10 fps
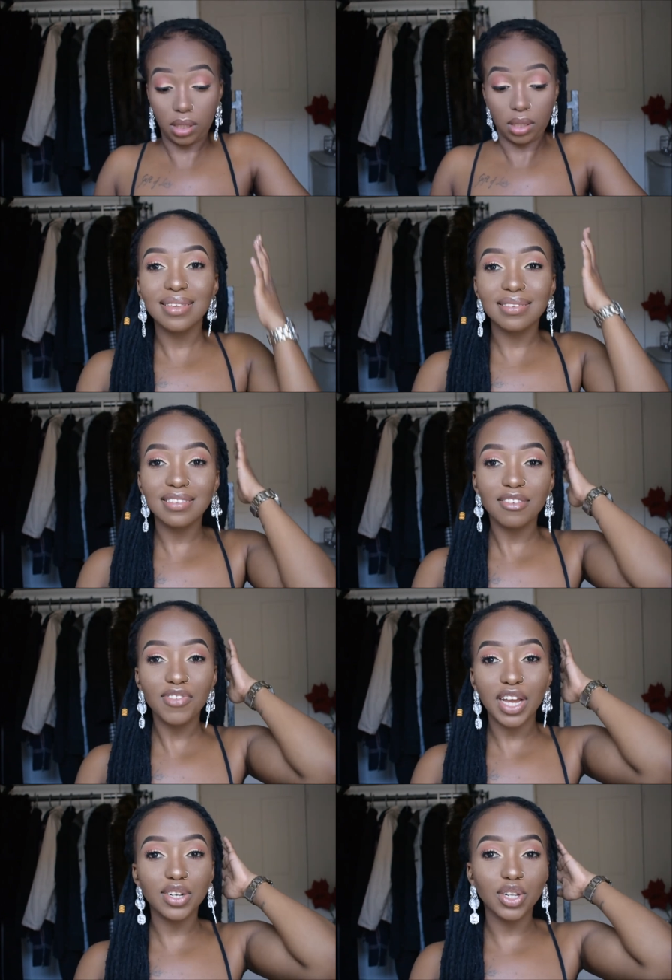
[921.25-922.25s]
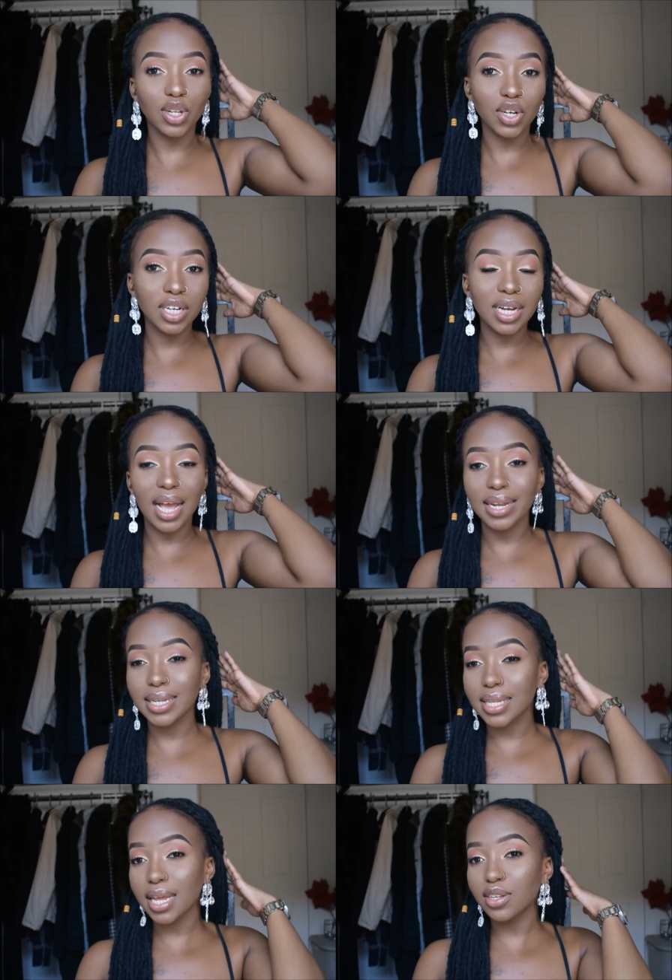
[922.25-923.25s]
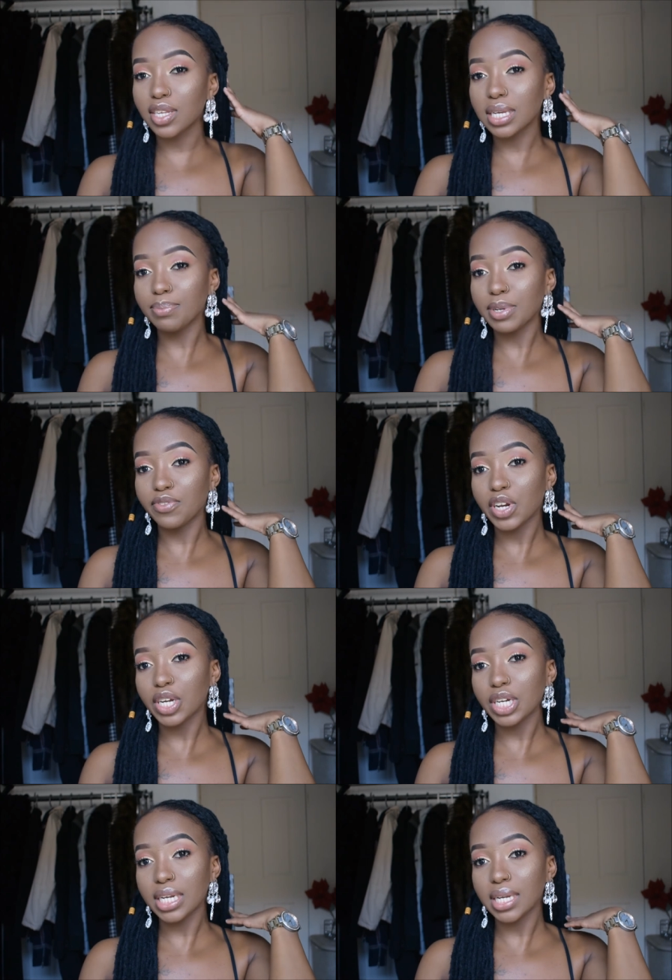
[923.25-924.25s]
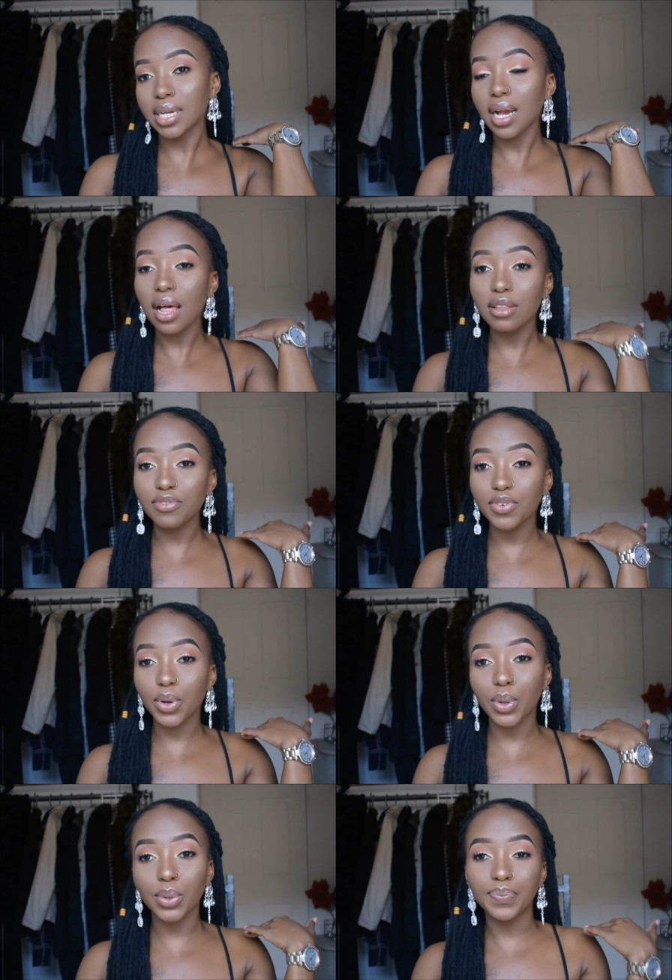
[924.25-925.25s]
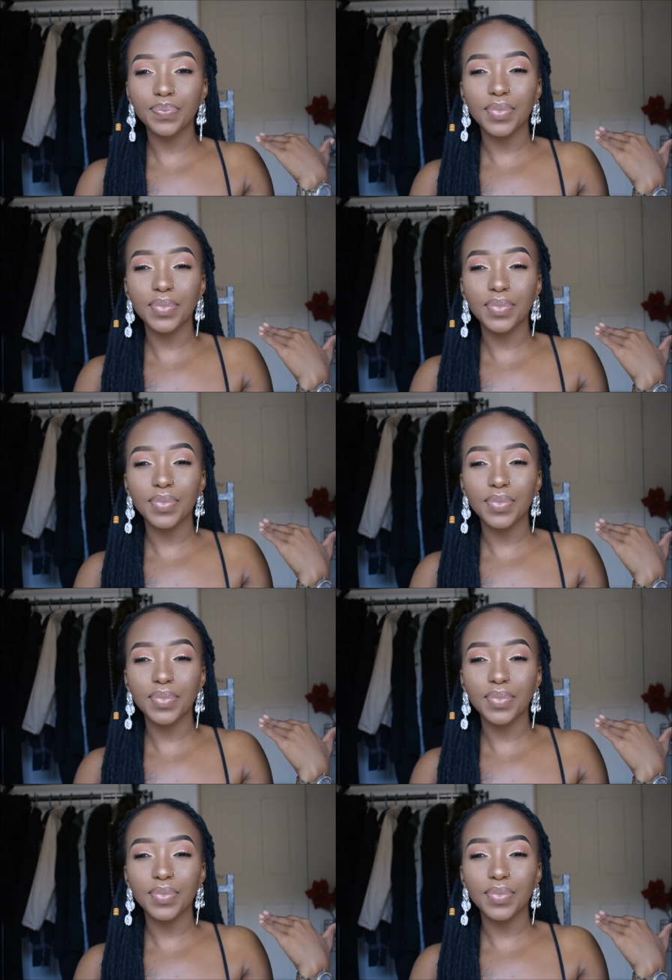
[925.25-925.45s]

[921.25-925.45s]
this is the final look i decided to keep it very colorful